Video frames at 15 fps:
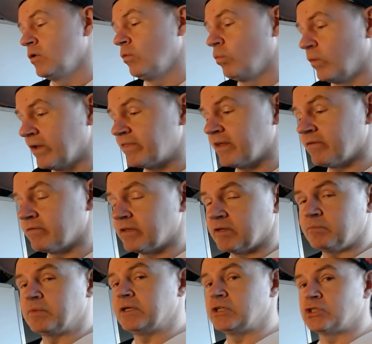with
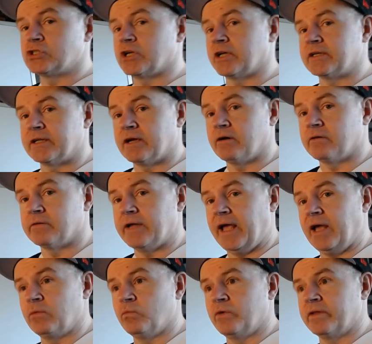everything being shut down
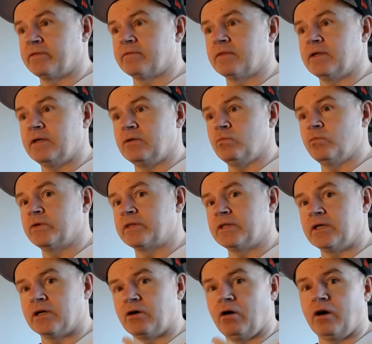and with the with
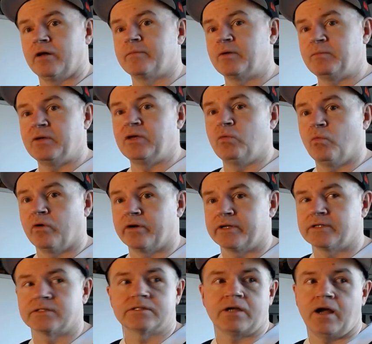the economy being where it
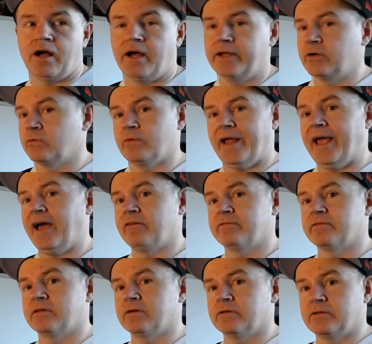is, I don't
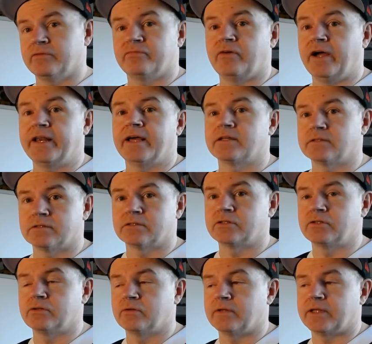have the the finances
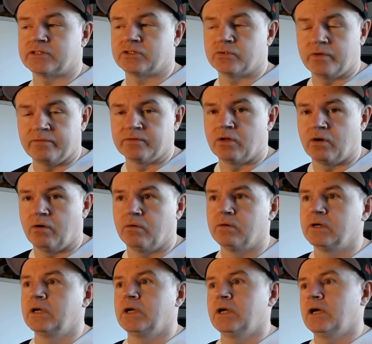to do that. So even though
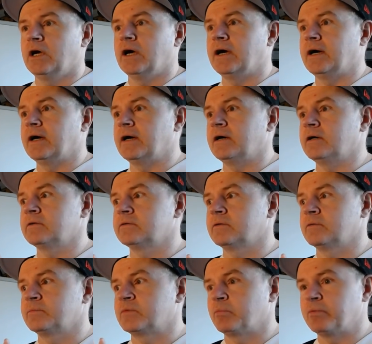uh,
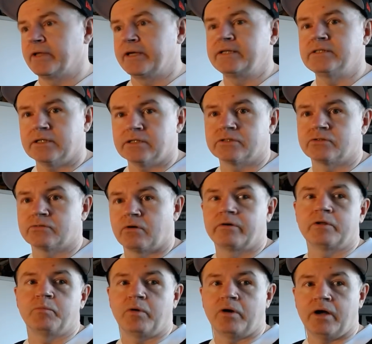the the plane tickets are
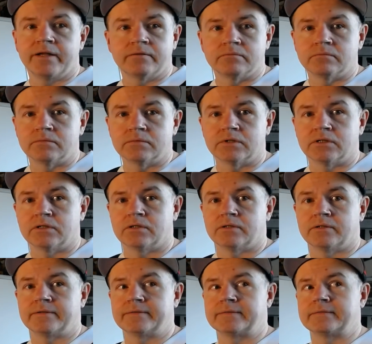already bought,
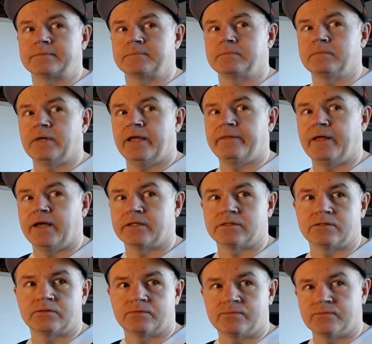um, and
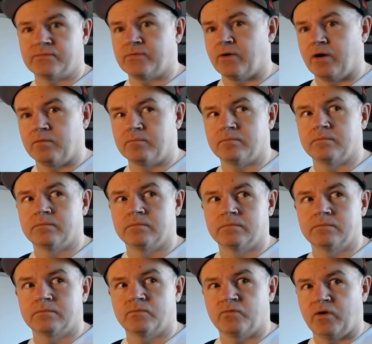that's from
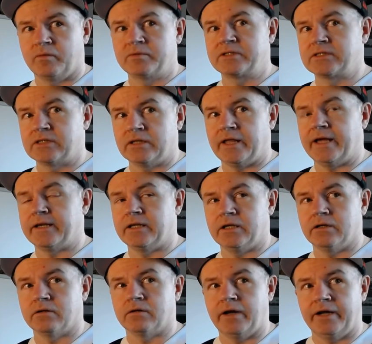from Disneyland
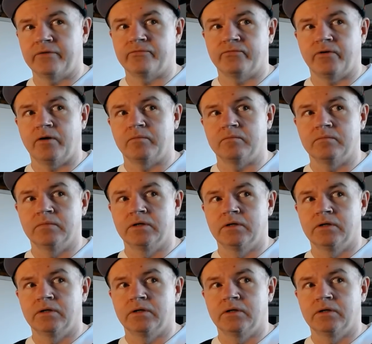here and from